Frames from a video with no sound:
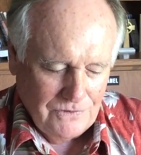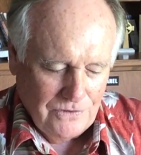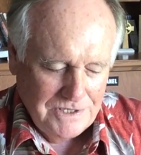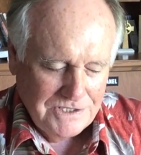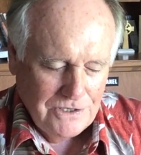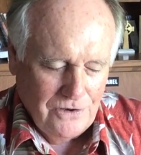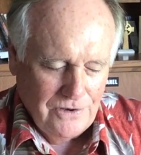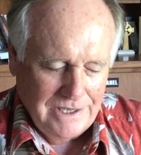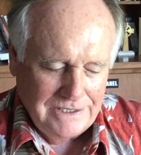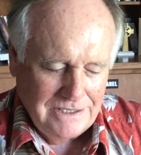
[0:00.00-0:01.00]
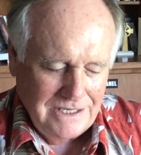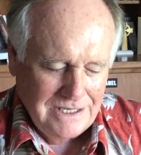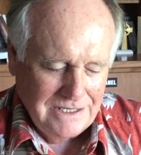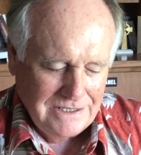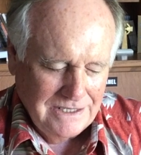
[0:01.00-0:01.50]
Lord, so
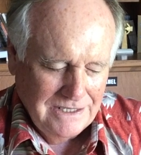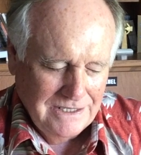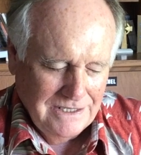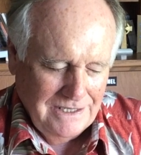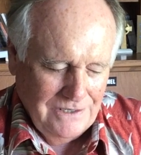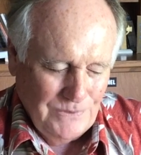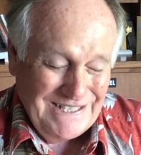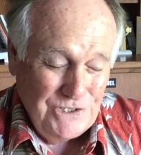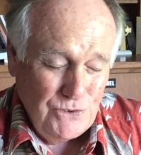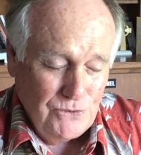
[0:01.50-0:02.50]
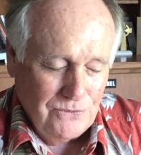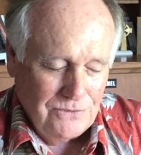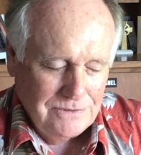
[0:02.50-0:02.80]
and we do.